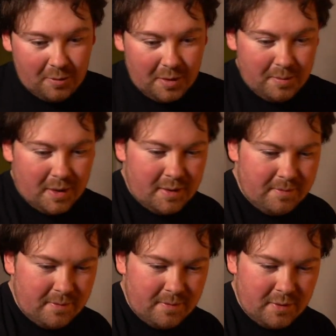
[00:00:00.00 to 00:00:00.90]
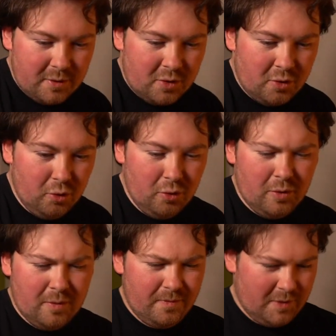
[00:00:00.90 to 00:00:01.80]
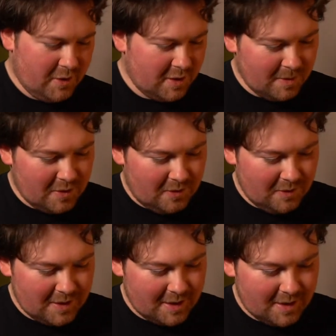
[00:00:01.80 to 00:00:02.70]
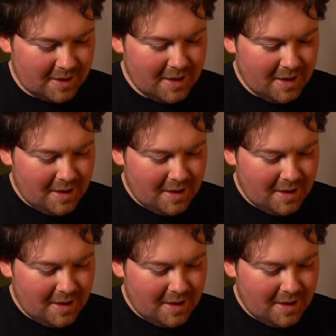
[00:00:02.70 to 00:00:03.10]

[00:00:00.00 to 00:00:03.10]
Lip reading: I'm on my school Christmas holidays,